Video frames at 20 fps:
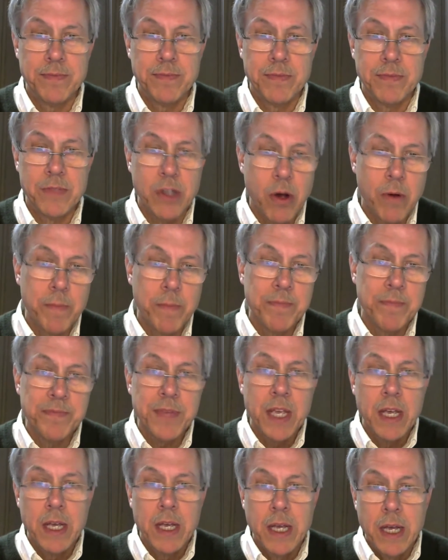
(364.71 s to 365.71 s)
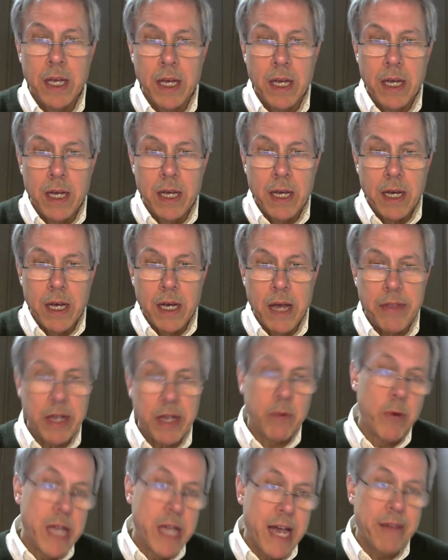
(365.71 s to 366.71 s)
So I
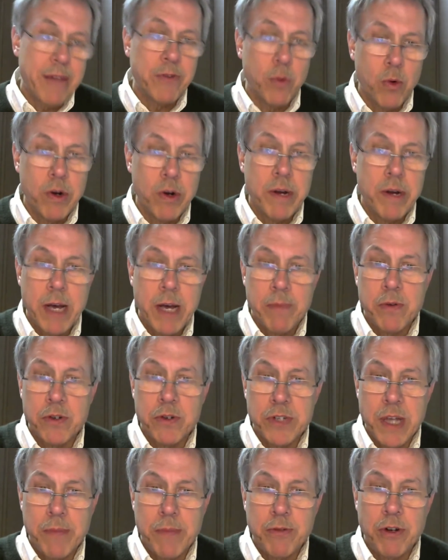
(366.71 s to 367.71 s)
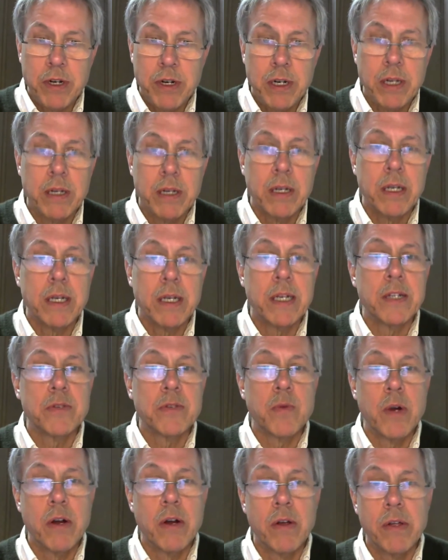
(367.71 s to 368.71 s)
think we have to worry about perception as
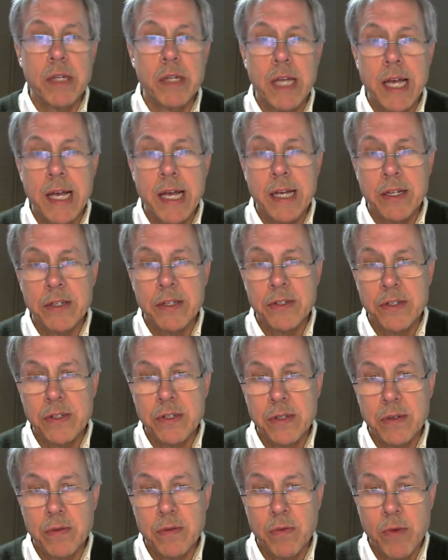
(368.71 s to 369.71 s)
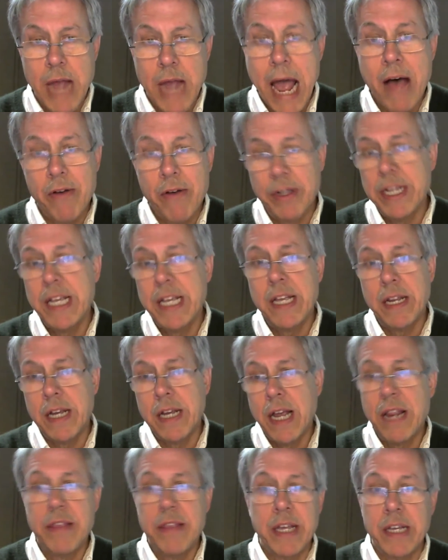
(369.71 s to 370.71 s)
well as reality, and
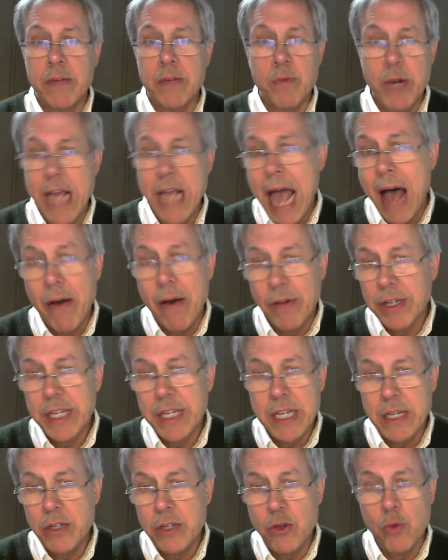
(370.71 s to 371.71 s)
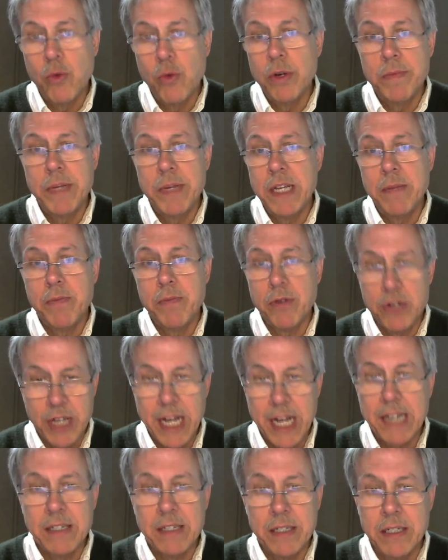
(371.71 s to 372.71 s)
I think in reality you would be
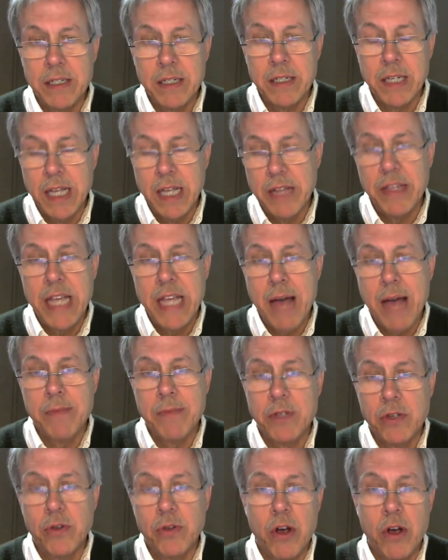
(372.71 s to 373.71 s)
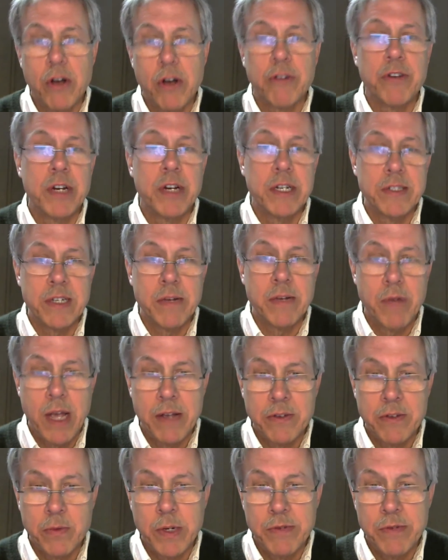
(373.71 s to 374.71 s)
protected in the absolute auction
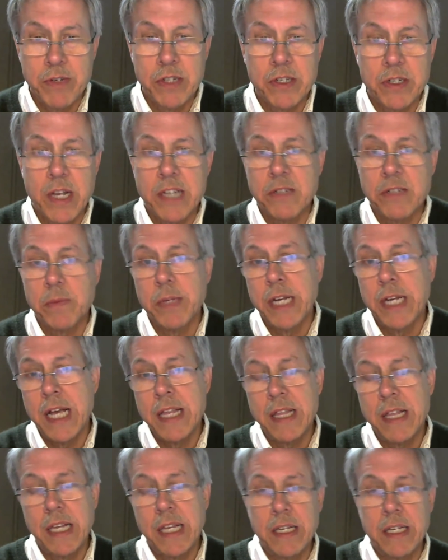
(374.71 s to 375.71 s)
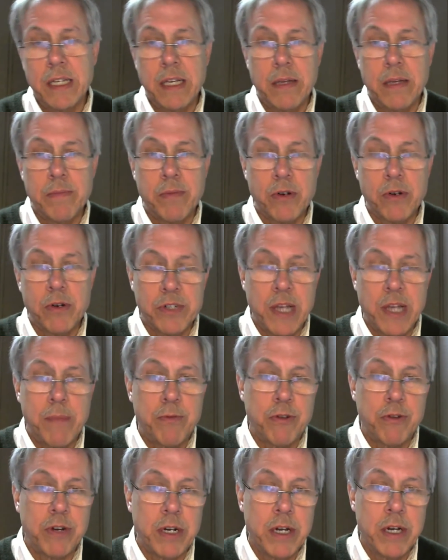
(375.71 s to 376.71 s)
as we've discussed, but I think
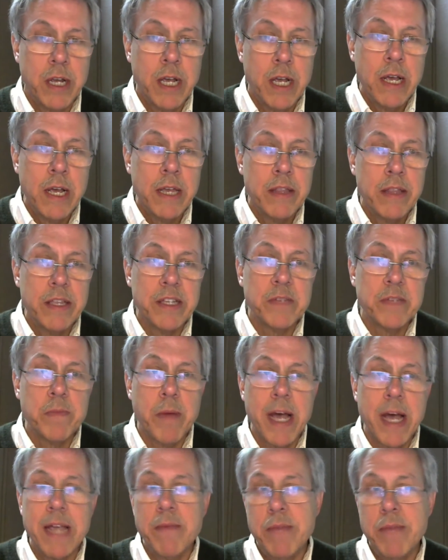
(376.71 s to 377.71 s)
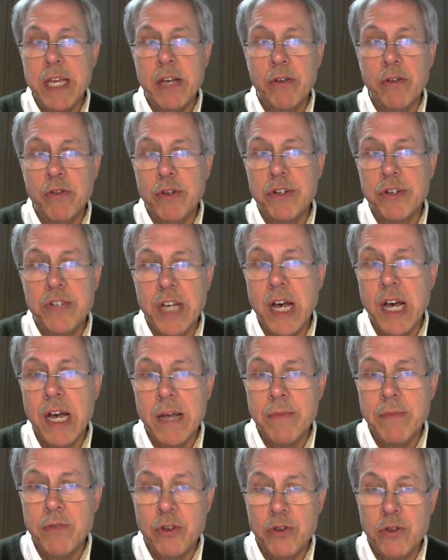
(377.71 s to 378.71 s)
perception, this might be a good
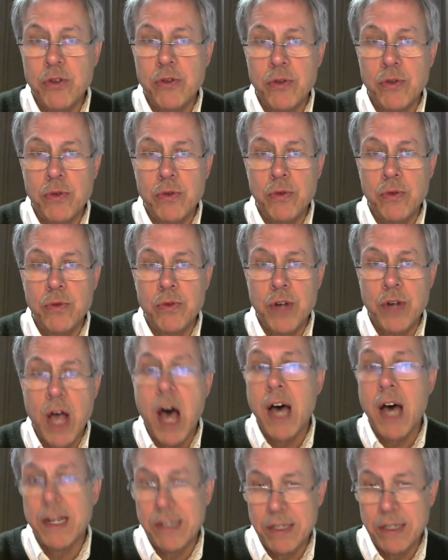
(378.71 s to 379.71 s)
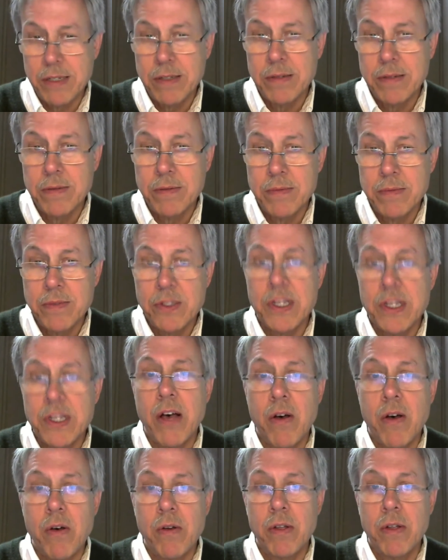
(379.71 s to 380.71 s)
time to not
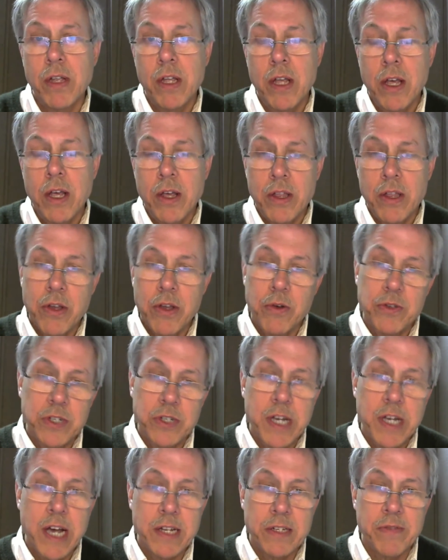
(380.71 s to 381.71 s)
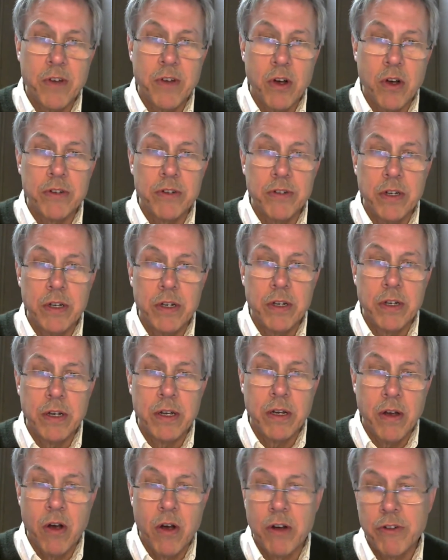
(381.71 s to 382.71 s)
sell those kinds of
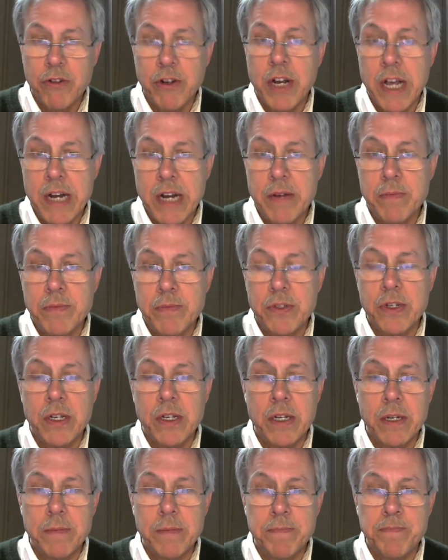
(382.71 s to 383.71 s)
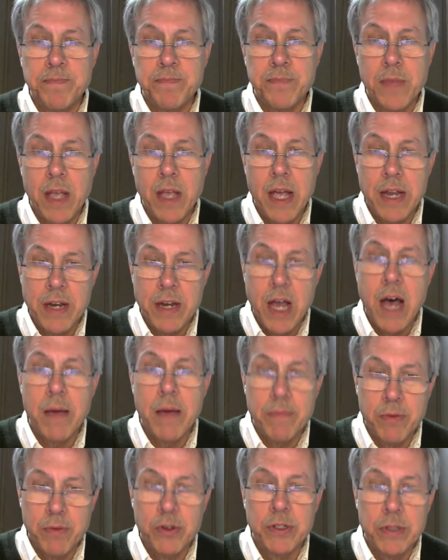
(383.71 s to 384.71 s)
auction items and
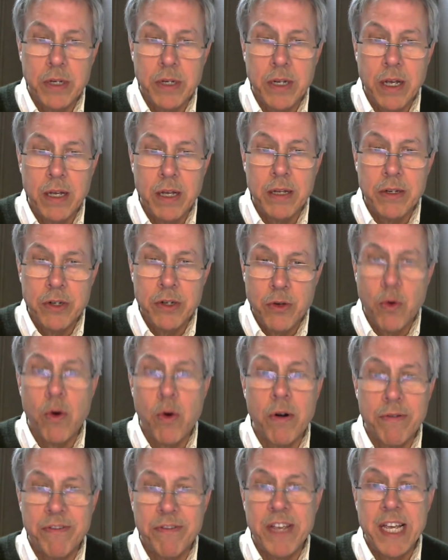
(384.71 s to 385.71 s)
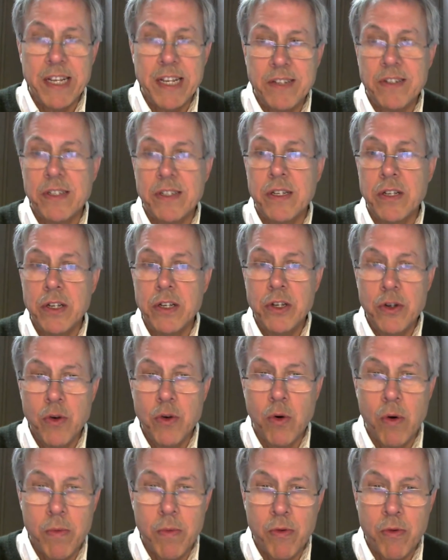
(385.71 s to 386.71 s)
not put your face,
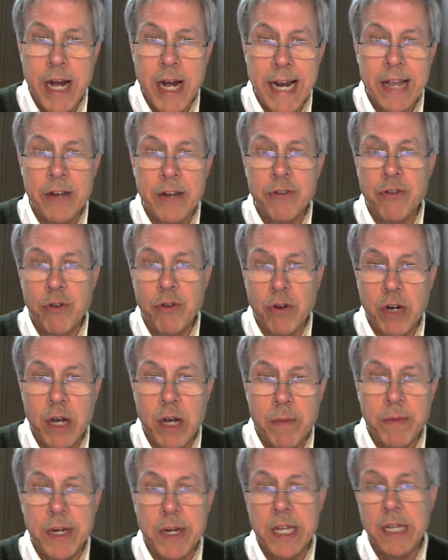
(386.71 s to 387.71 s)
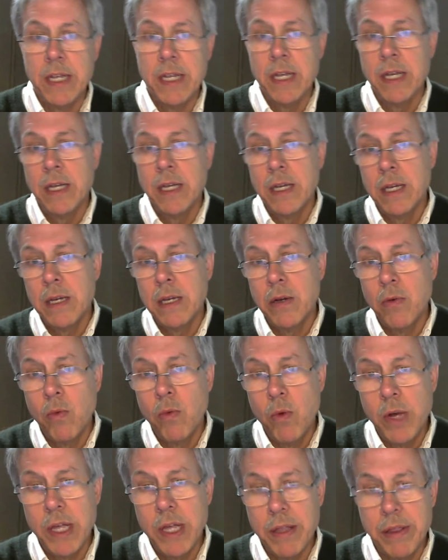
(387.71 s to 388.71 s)
your brand, your company
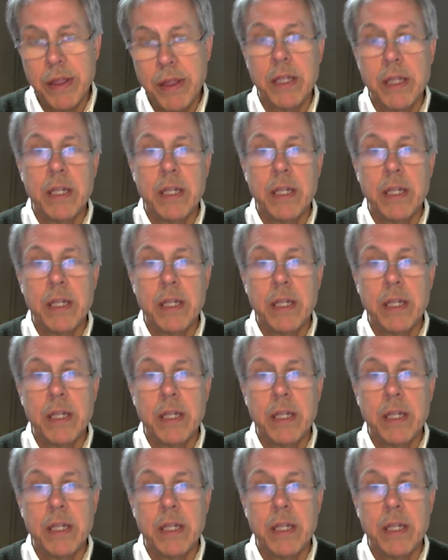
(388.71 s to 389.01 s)
with